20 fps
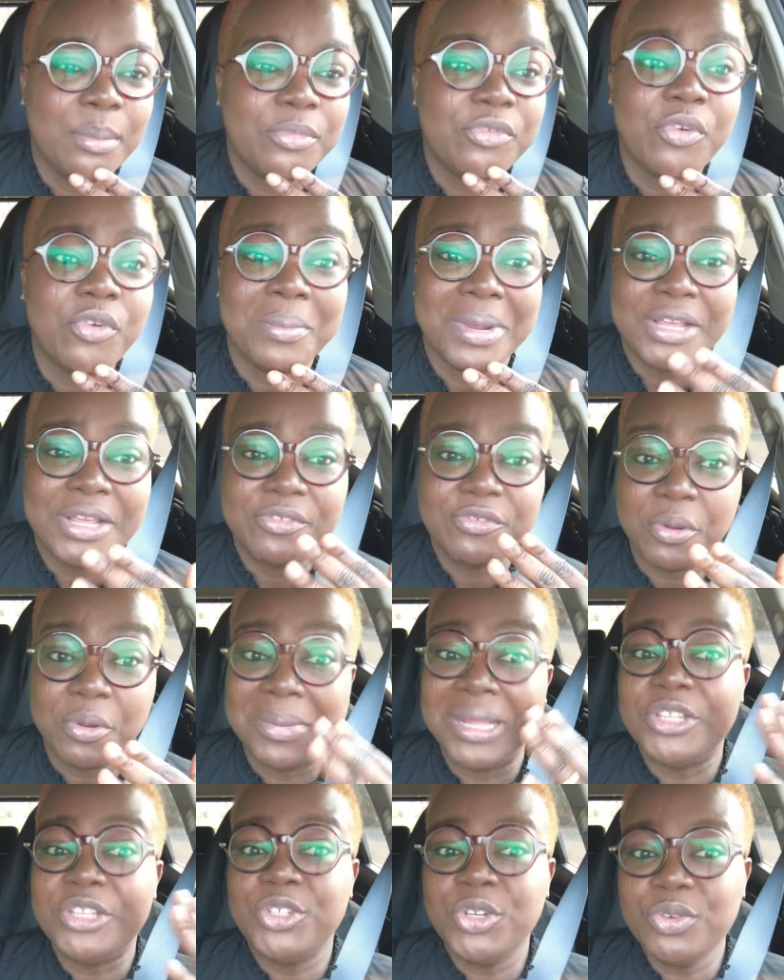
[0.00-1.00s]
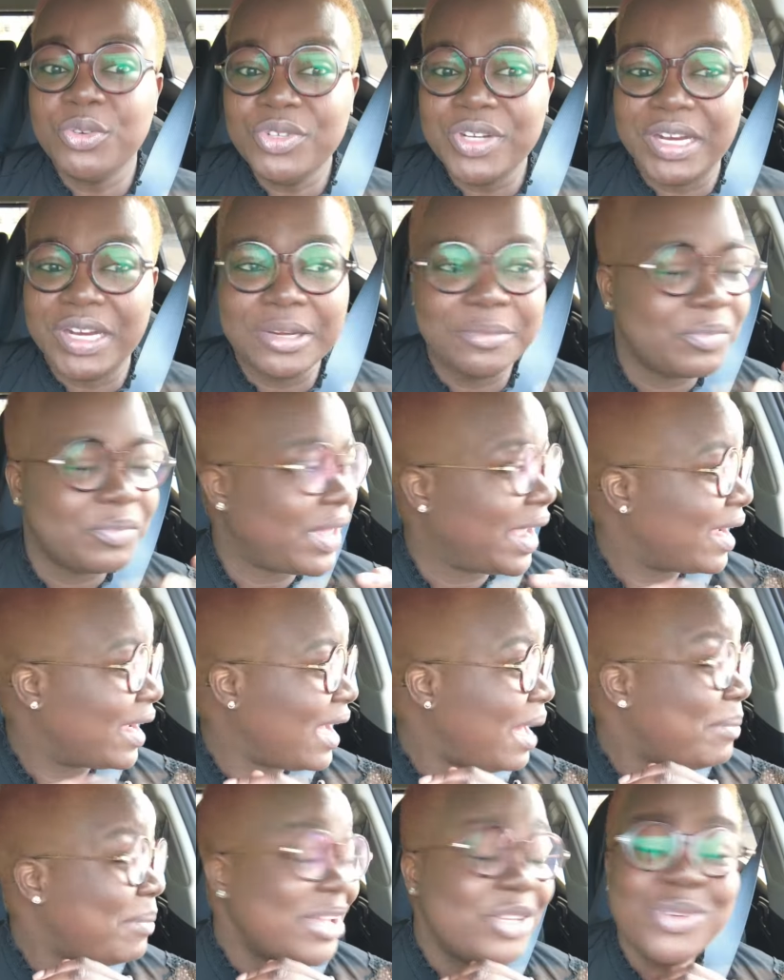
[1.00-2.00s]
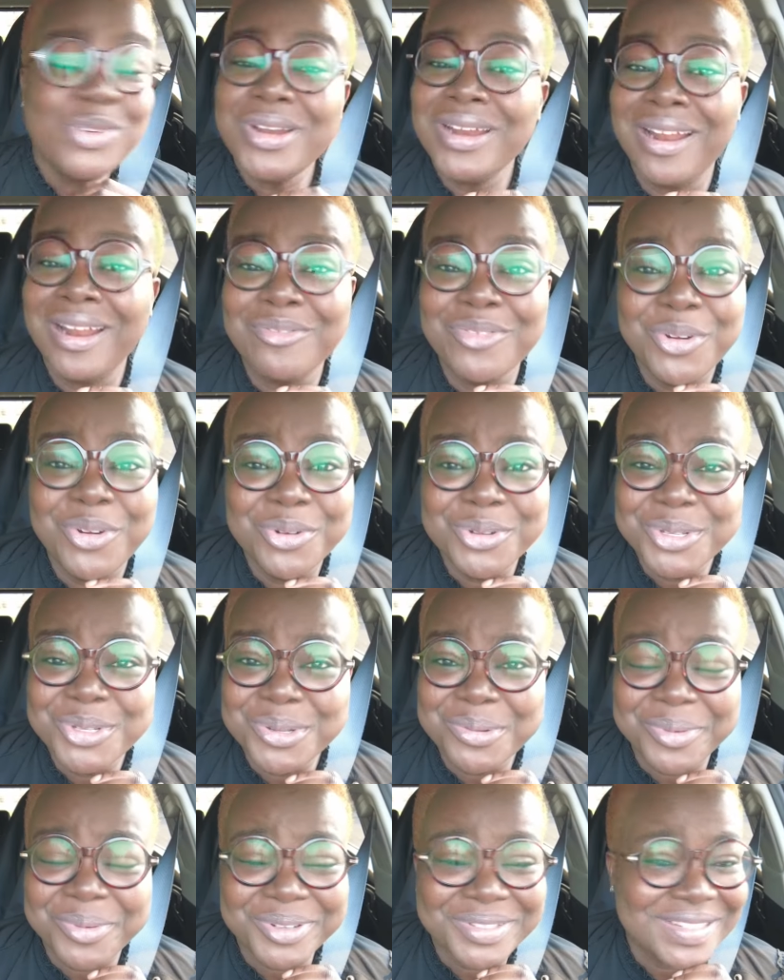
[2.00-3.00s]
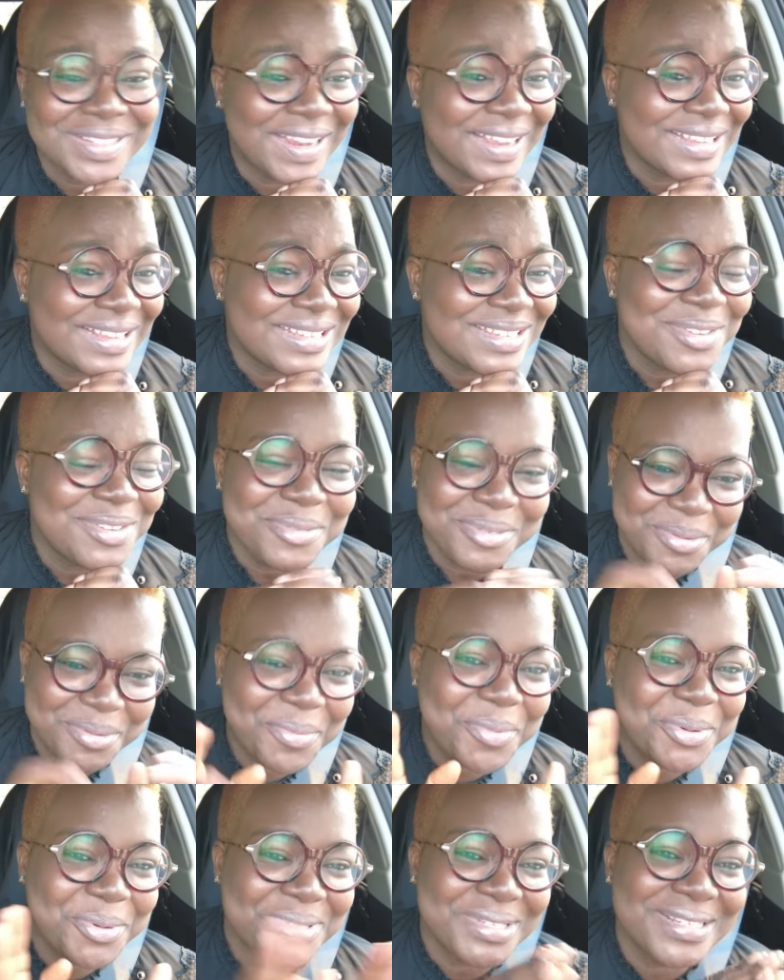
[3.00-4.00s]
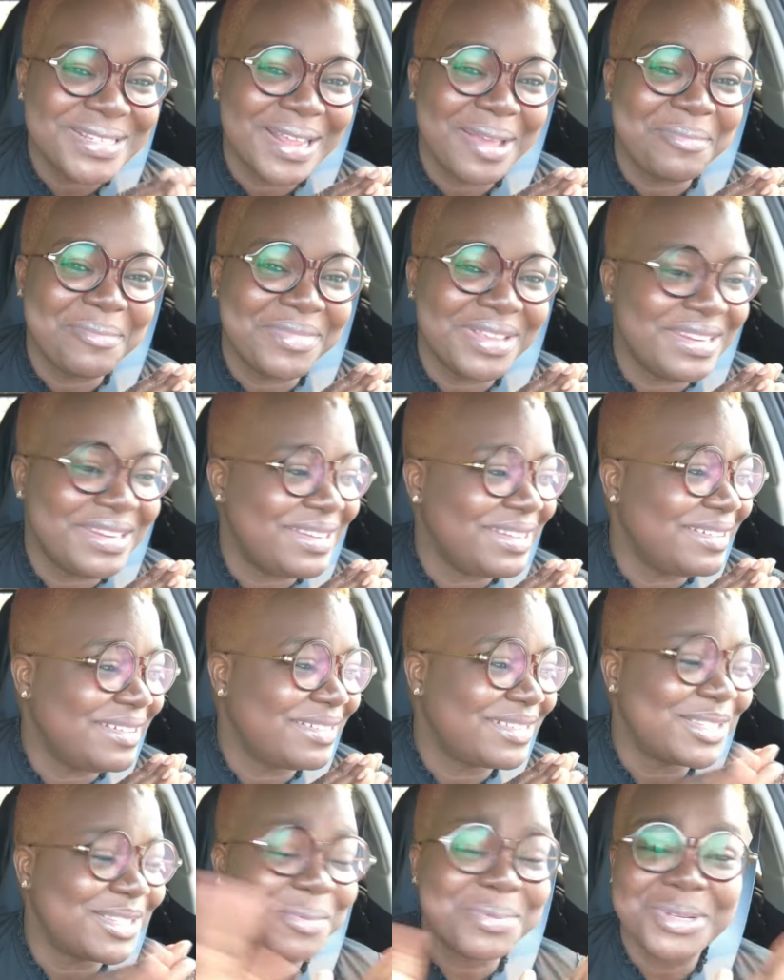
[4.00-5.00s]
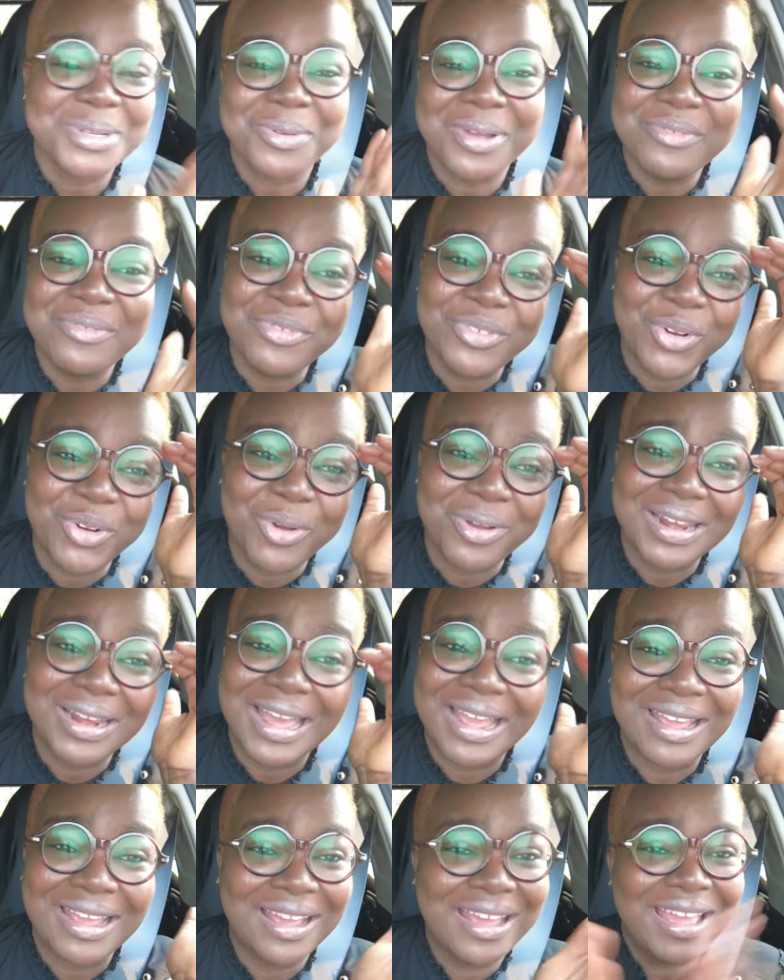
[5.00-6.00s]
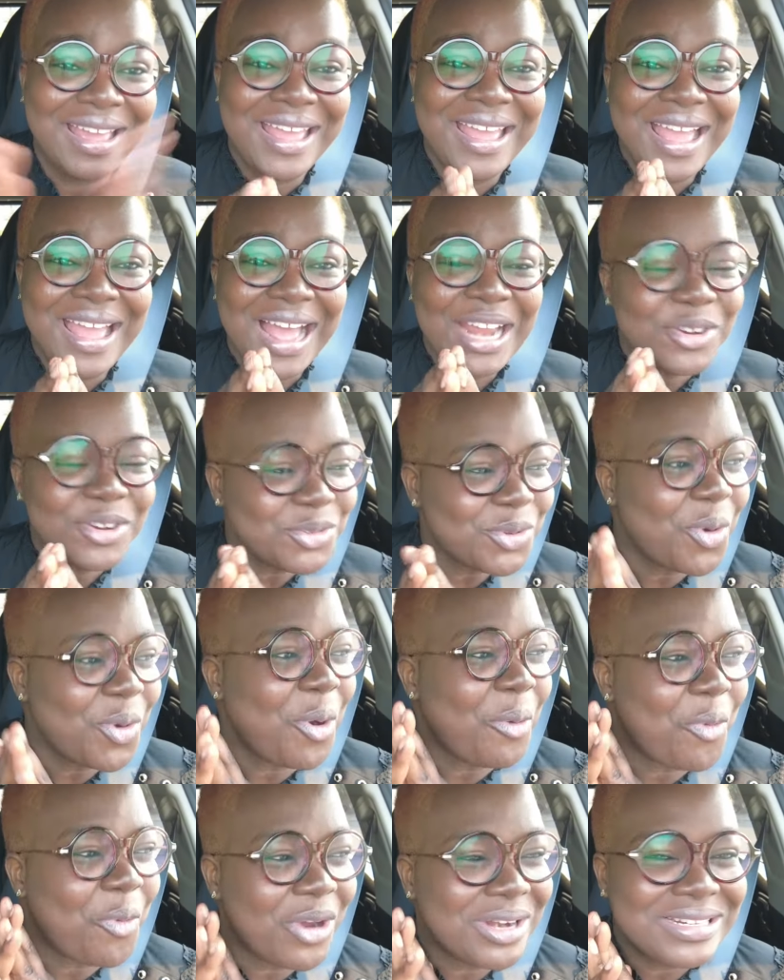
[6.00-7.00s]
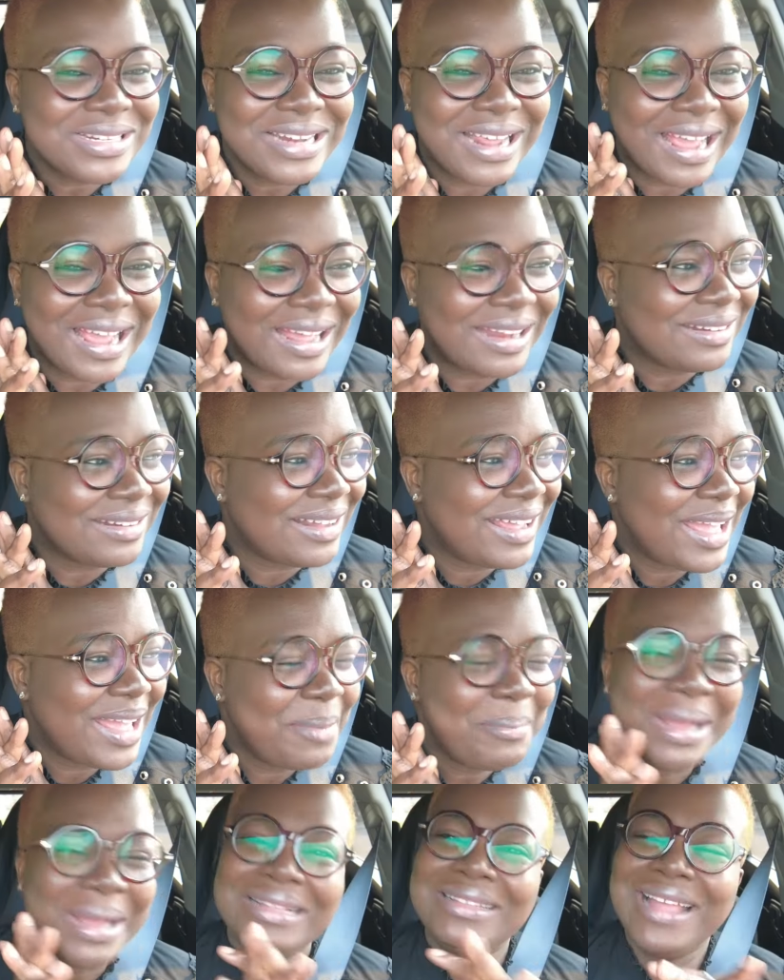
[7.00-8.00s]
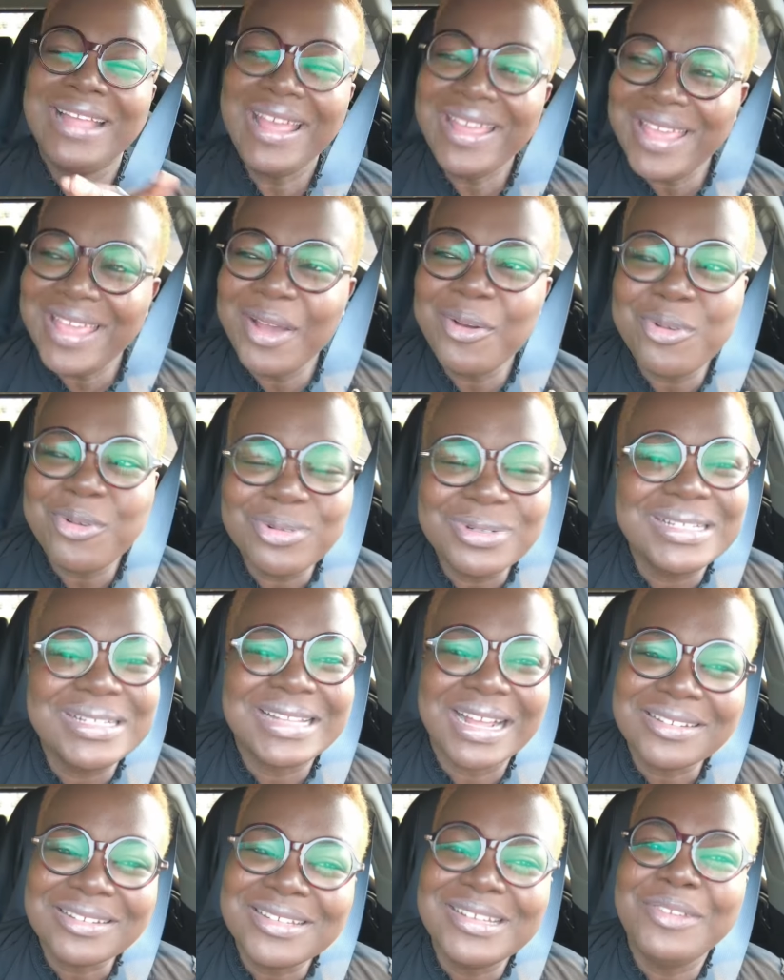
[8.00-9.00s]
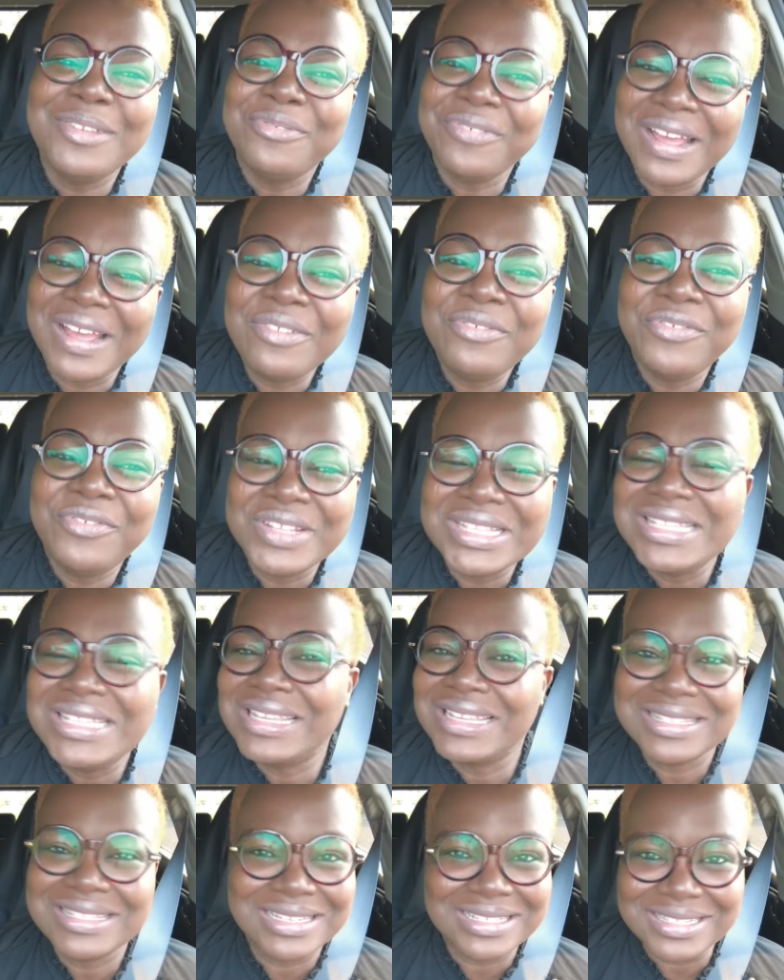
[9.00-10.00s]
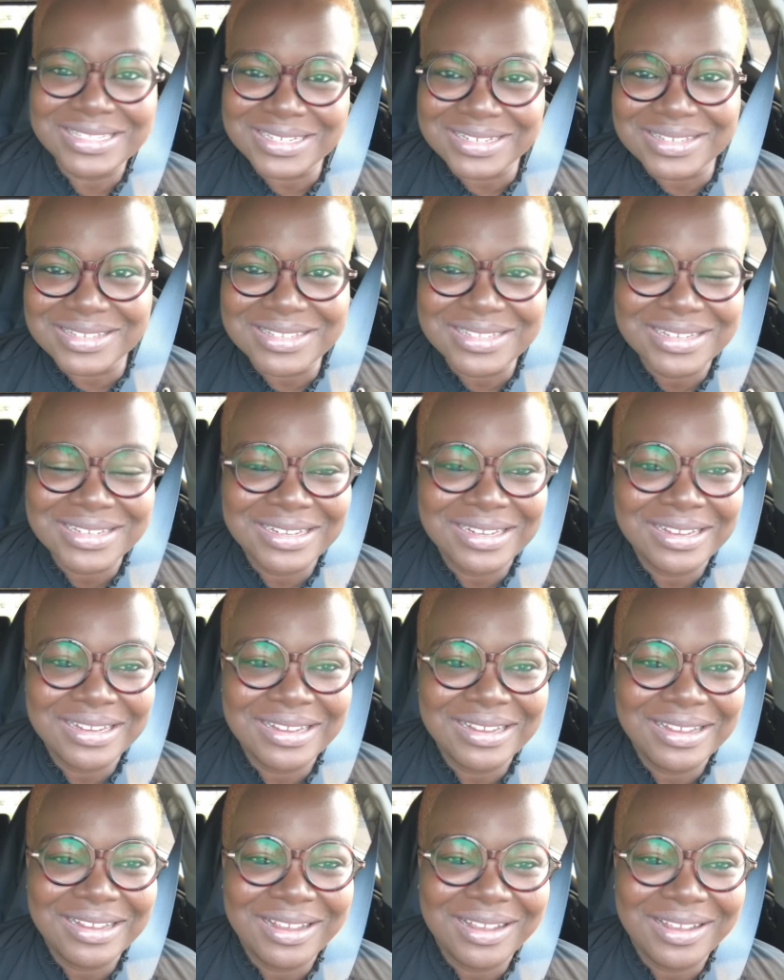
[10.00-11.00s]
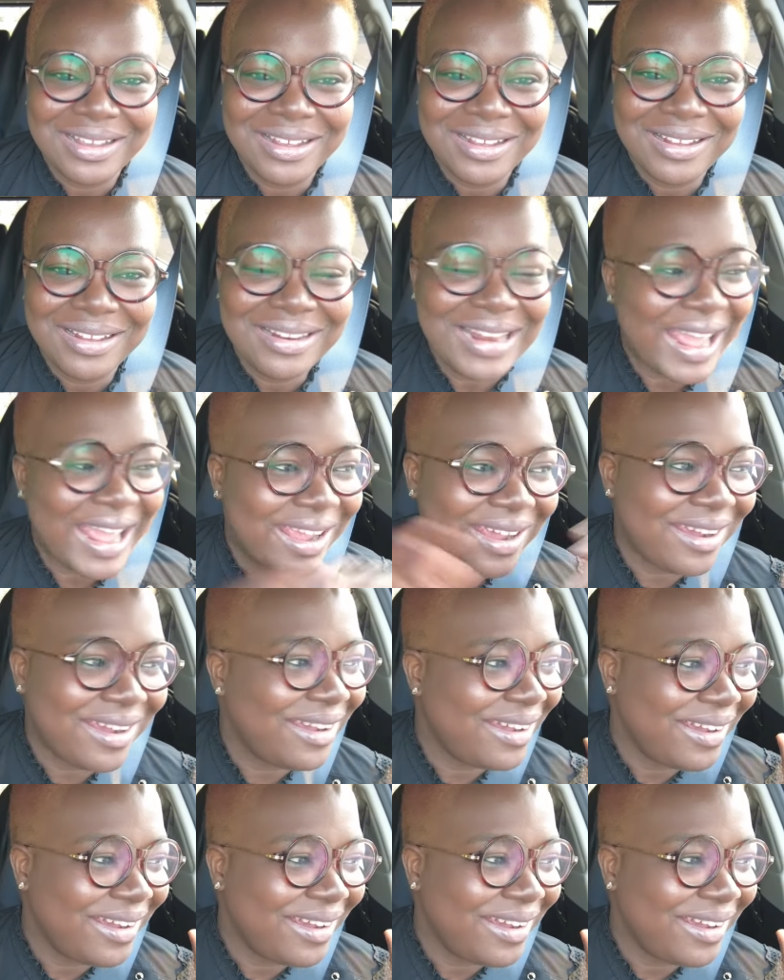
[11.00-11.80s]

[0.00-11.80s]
for my children. Like, and my children have grown so much, guys. You will see them in the subsequent vlog. Like, I just woke up one day and my 10-year-old is actually 5'6". Like,